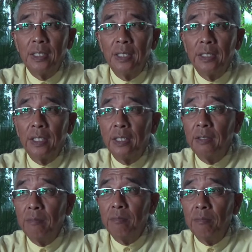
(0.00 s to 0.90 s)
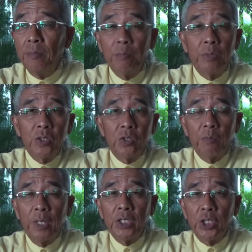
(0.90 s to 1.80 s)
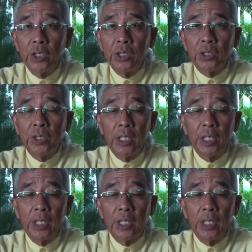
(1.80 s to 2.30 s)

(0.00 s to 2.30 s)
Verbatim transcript: and then members of my church